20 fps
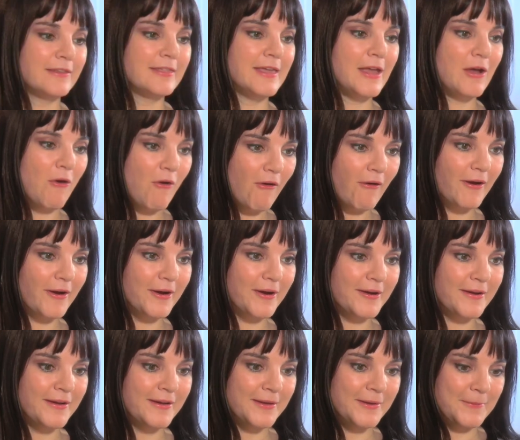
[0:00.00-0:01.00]

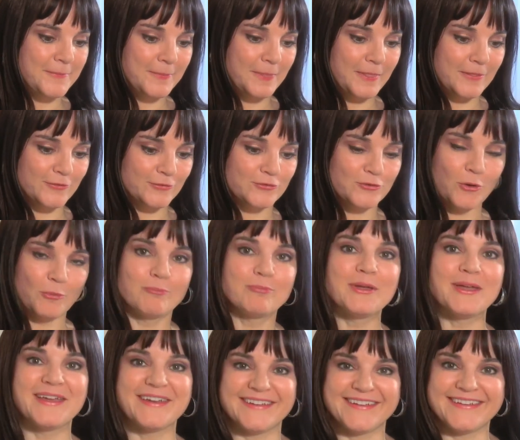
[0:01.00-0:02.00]
they're so
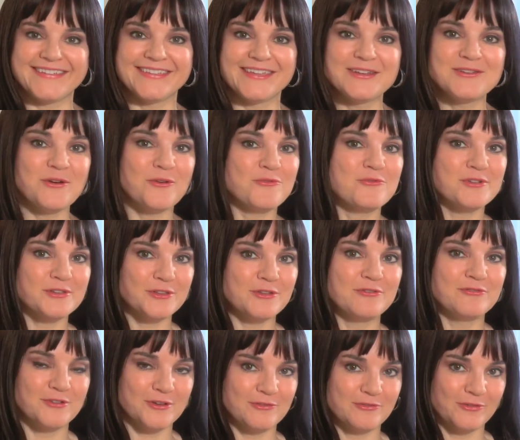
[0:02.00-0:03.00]
big, they don't really
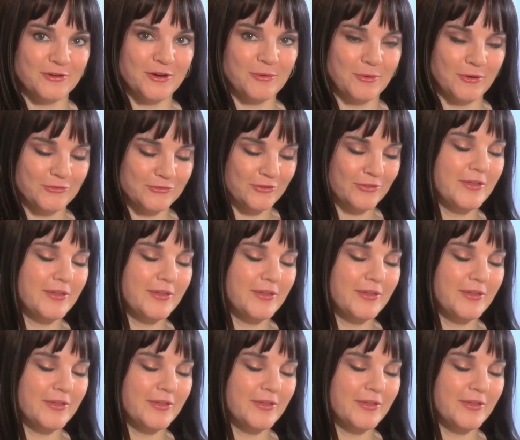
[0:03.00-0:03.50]
fit very well. So